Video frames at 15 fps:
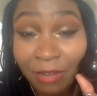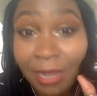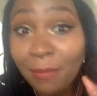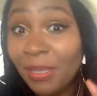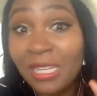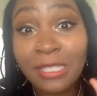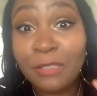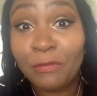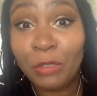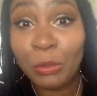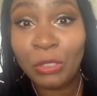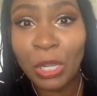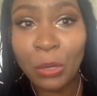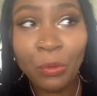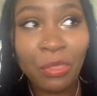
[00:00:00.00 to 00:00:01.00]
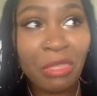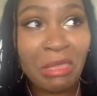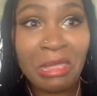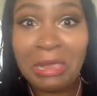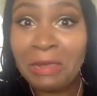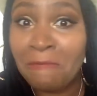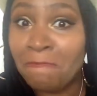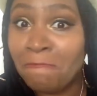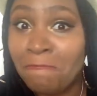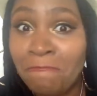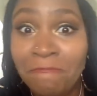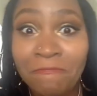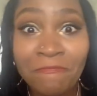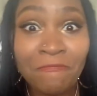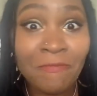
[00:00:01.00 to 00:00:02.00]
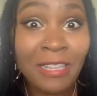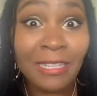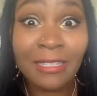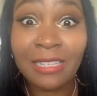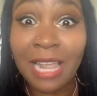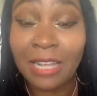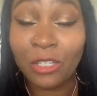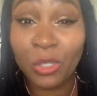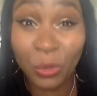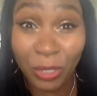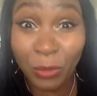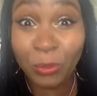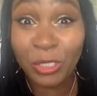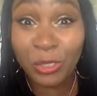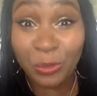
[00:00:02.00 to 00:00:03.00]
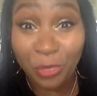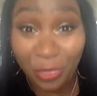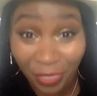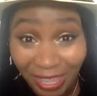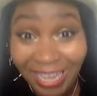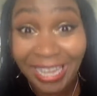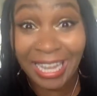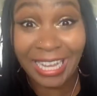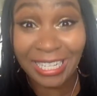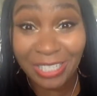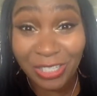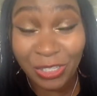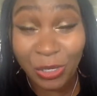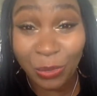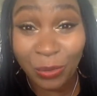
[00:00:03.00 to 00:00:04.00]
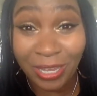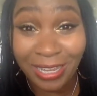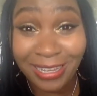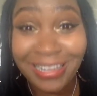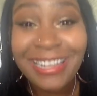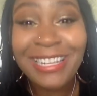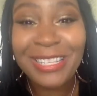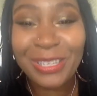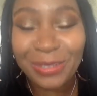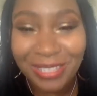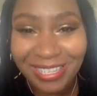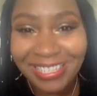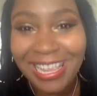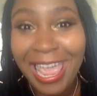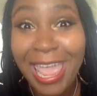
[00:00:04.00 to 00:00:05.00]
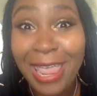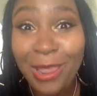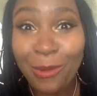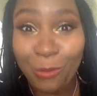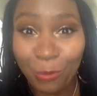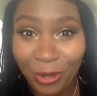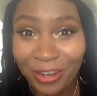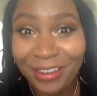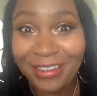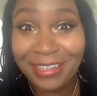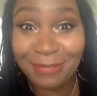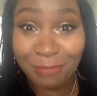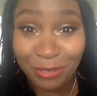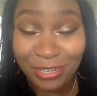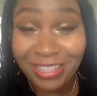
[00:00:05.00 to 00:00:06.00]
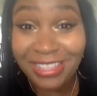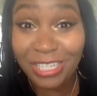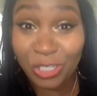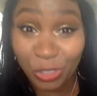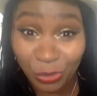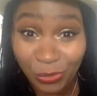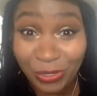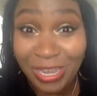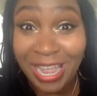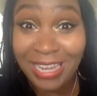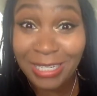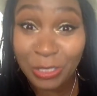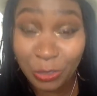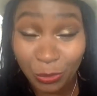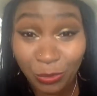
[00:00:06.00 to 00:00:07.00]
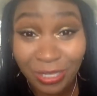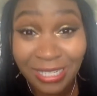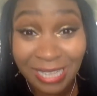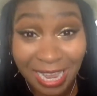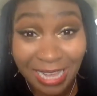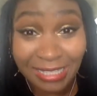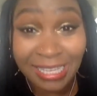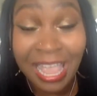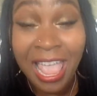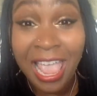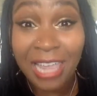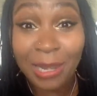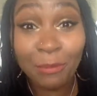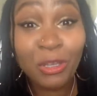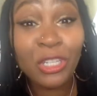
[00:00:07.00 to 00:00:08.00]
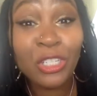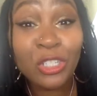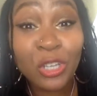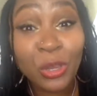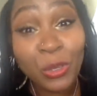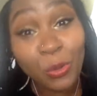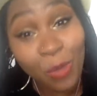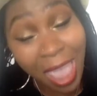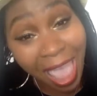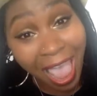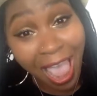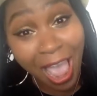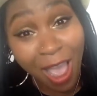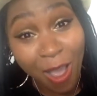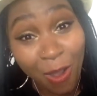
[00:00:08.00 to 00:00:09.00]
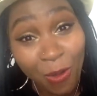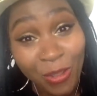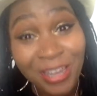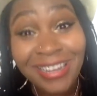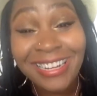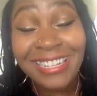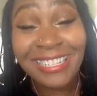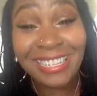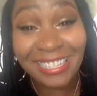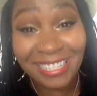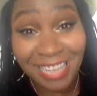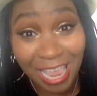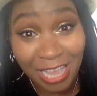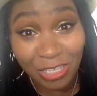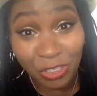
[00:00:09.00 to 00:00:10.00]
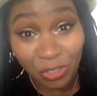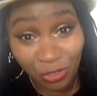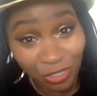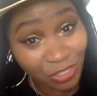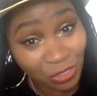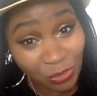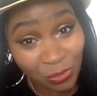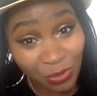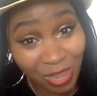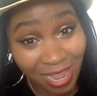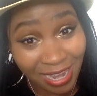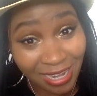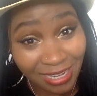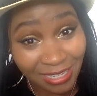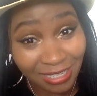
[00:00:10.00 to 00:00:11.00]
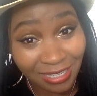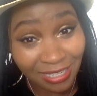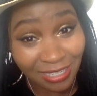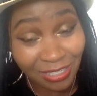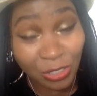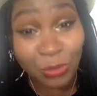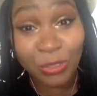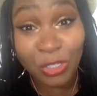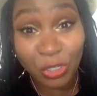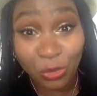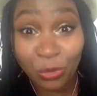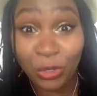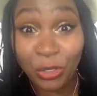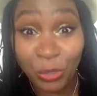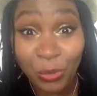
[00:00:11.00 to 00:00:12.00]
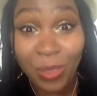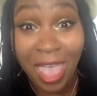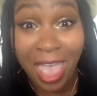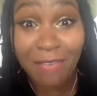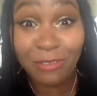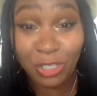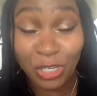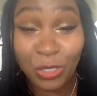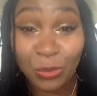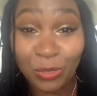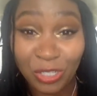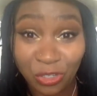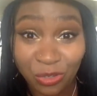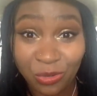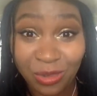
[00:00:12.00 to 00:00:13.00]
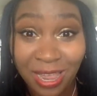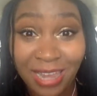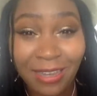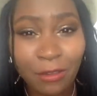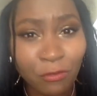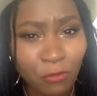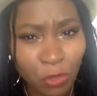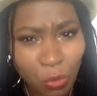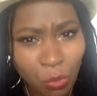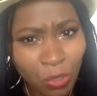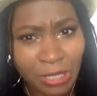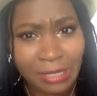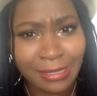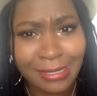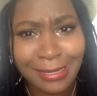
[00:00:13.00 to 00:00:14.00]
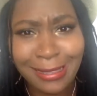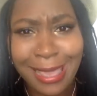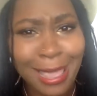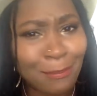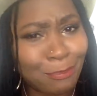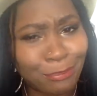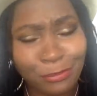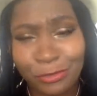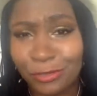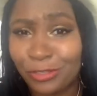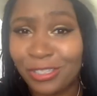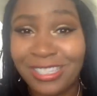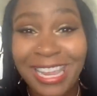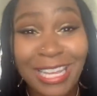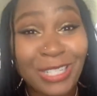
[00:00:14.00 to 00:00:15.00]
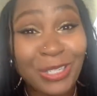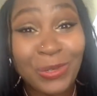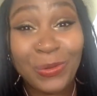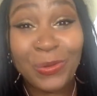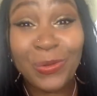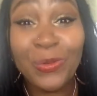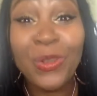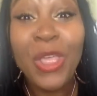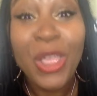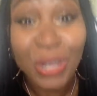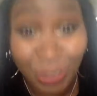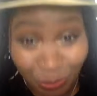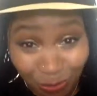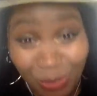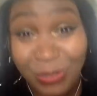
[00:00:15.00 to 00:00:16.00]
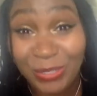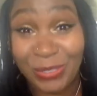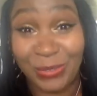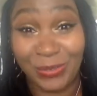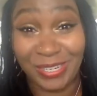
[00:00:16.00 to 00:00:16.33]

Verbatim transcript: right? Because if you don't, then it's not doing what you think it's doing. So today we're going to put the shungite to the test and I'm going to show you how to test your shungite to ensure you have genuine shoe light, If you want to see that, stay tuned because we're going to do